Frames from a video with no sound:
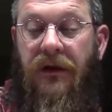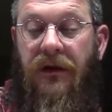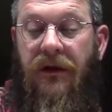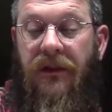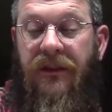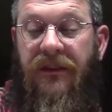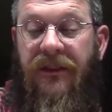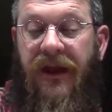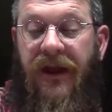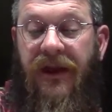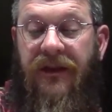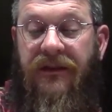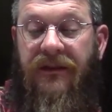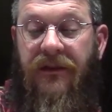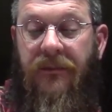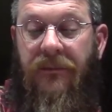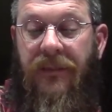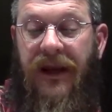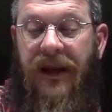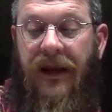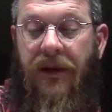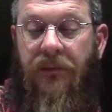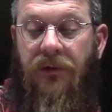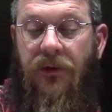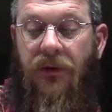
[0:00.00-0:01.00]
that the
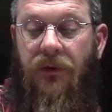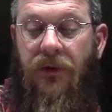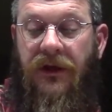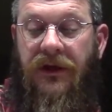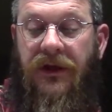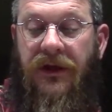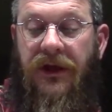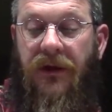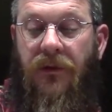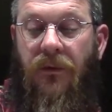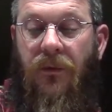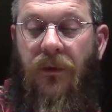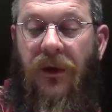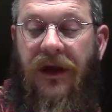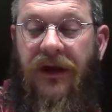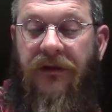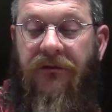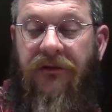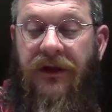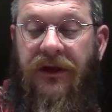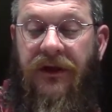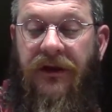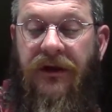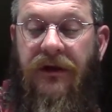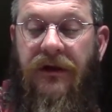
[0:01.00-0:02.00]
paper would get
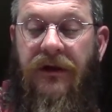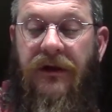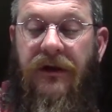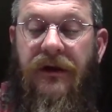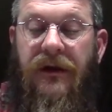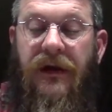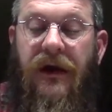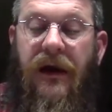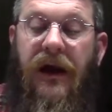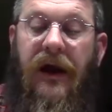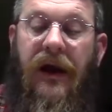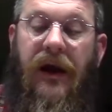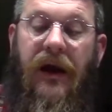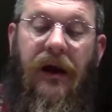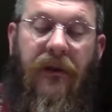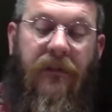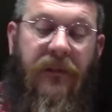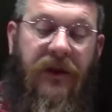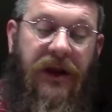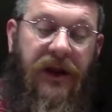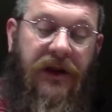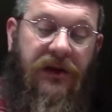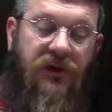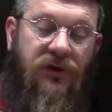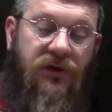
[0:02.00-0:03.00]
wavy,
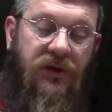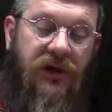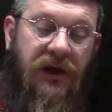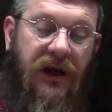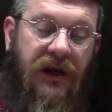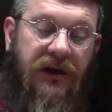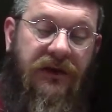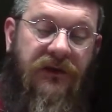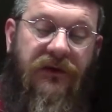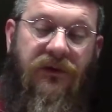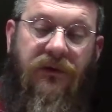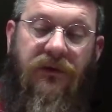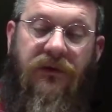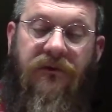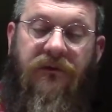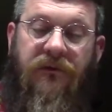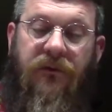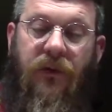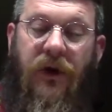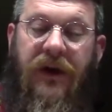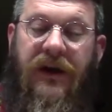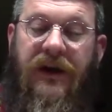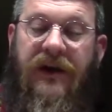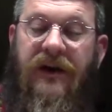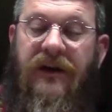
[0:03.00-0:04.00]
and I tried to
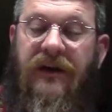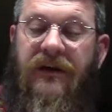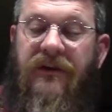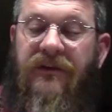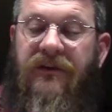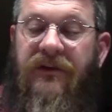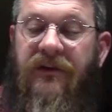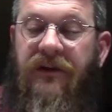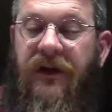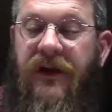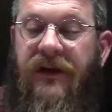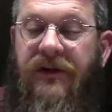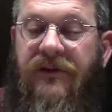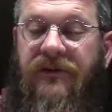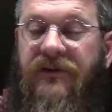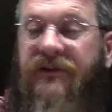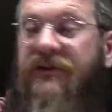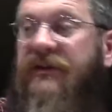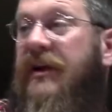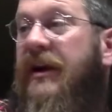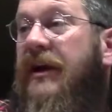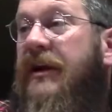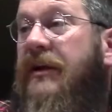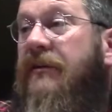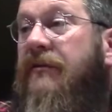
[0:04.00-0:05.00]
avoid it until I
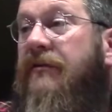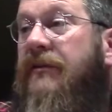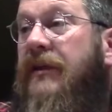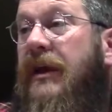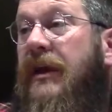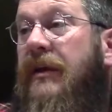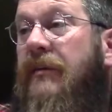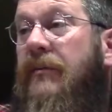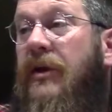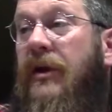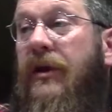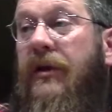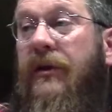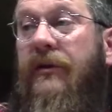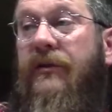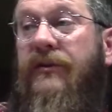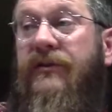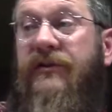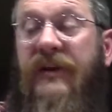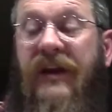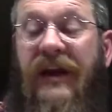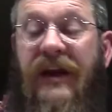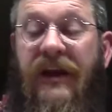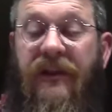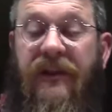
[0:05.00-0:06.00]
just kind of came to
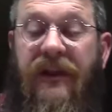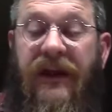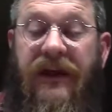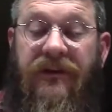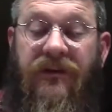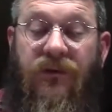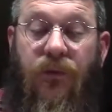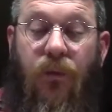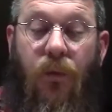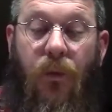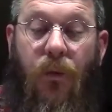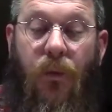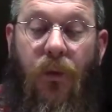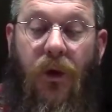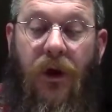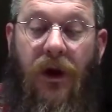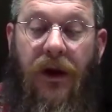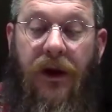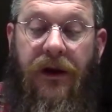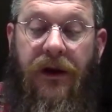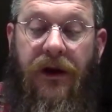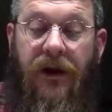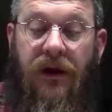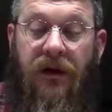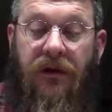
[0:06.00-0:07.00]
understand that's
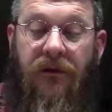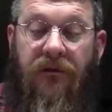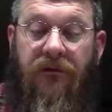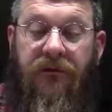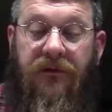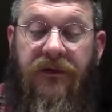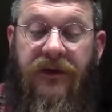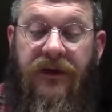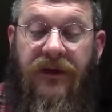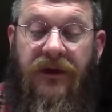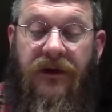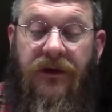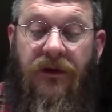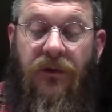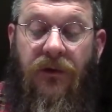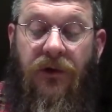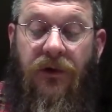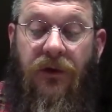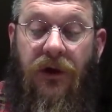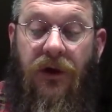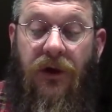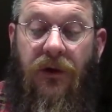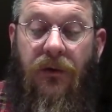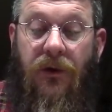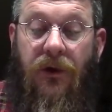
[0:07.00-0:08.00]
one of the
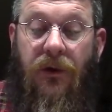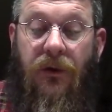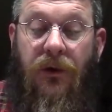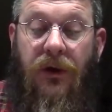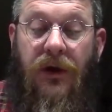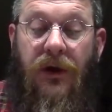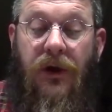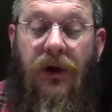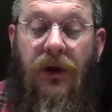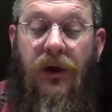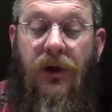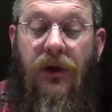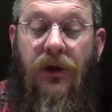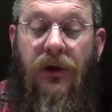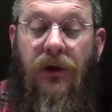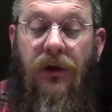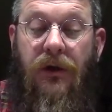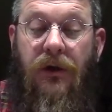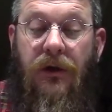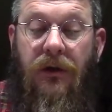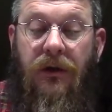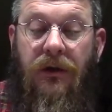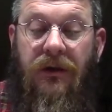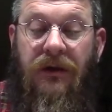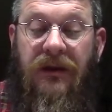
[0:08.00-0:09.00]
quote-unquote
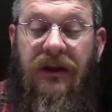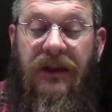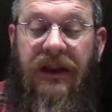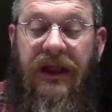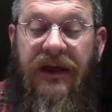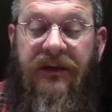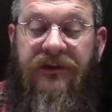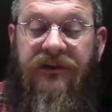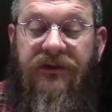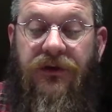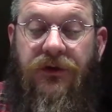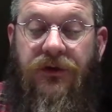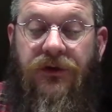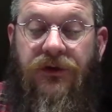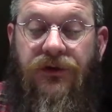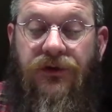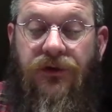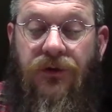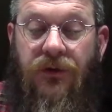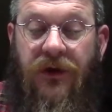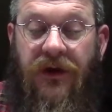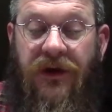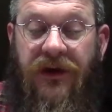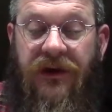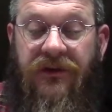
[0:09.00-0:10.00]
lesser
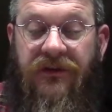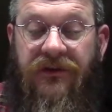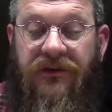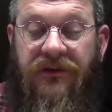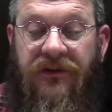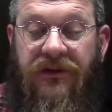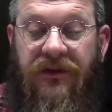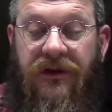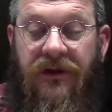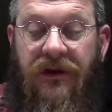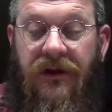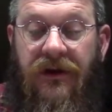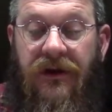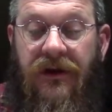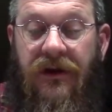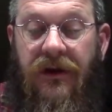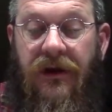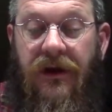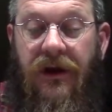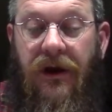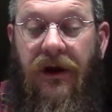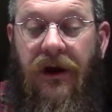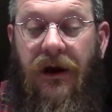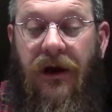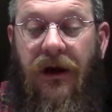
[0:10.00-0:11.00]
joys
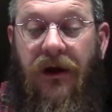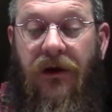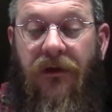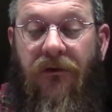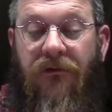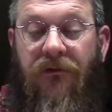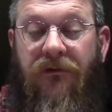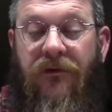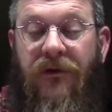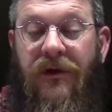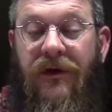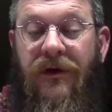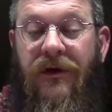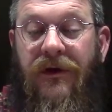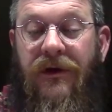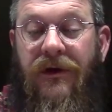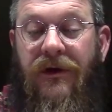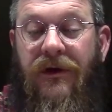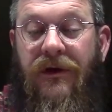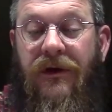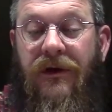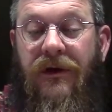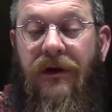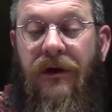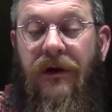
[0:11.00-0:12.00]
of,
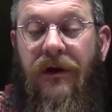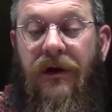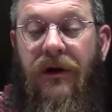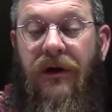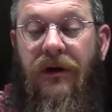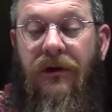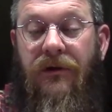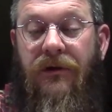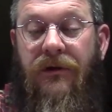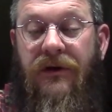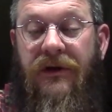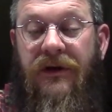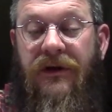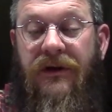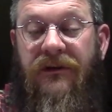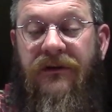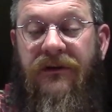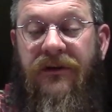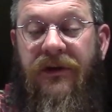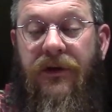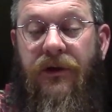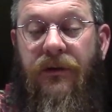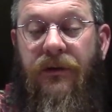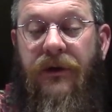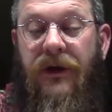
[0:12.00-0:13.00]
oh goodness,
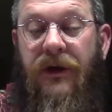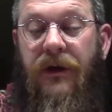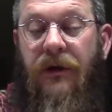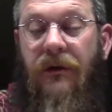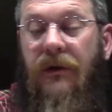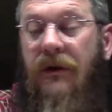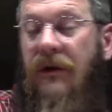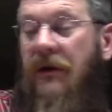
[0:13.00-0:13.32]
there we go.